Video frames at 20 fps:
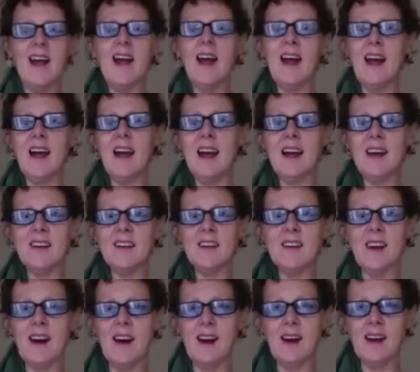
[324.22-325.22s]
And
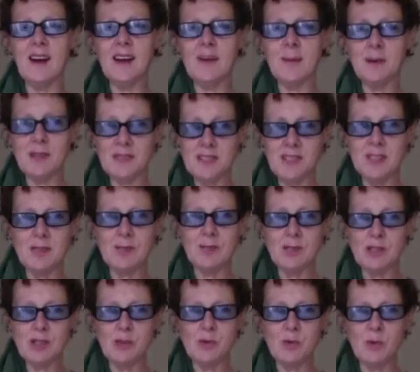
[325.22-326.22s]
because of the
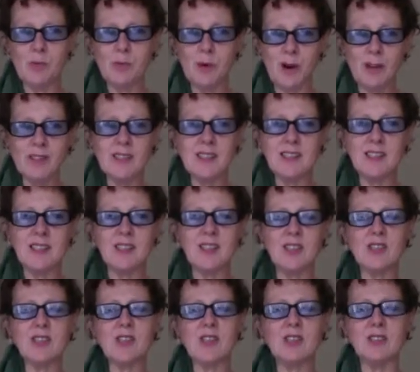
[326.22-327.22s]
visual processing
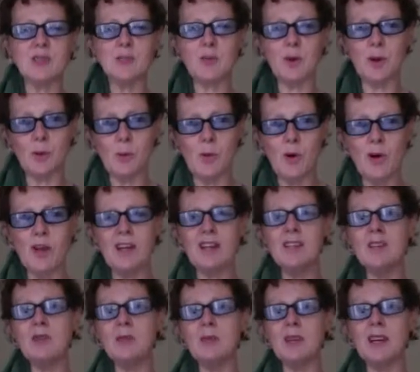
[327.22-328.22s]
issues, when I walk
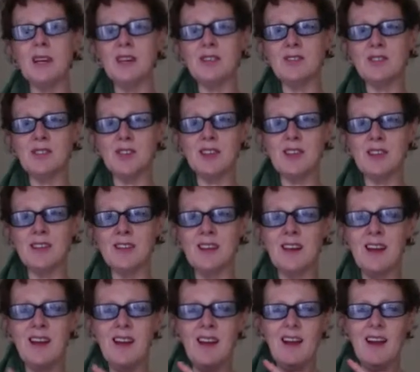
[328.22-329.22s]
into a kitchen,
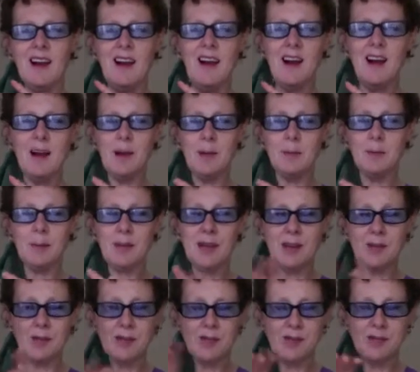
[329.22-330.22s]

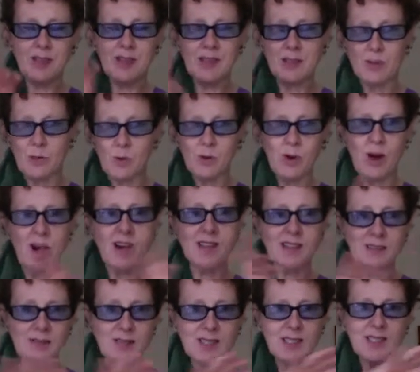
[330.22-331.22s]
if there's all
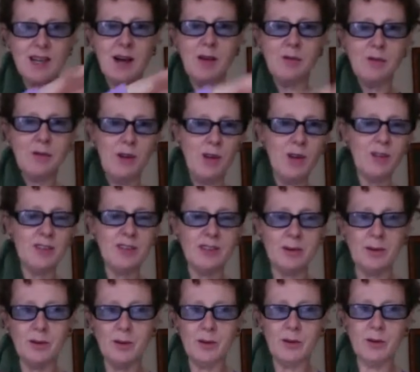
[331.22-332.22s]
kinds of stuff on
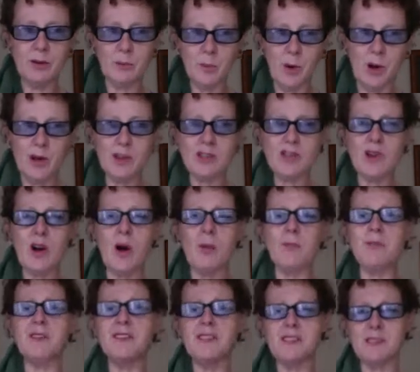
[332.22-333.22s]
the
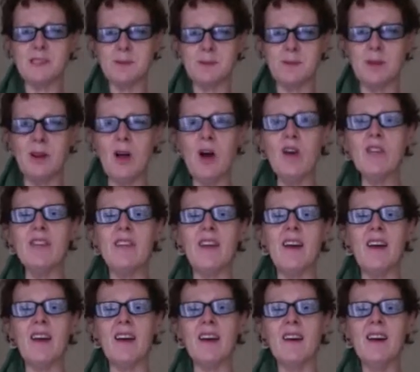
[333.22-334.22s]
worktop that doesn't belong
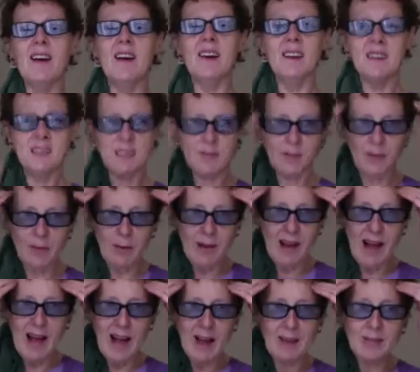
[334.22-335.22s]
there, it's very
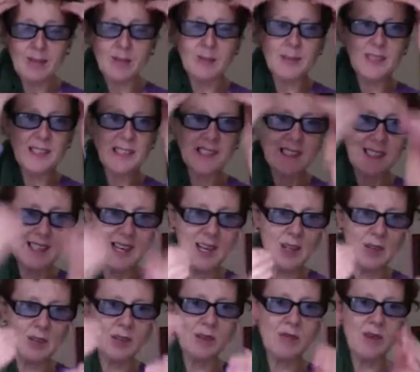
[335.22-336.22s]
hard for me to stay
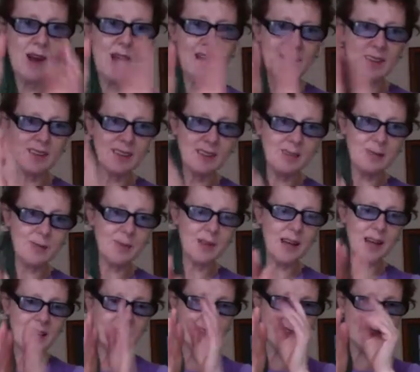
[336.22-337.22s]
on track
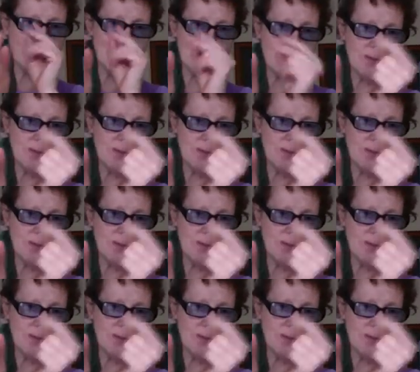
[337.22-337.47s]
and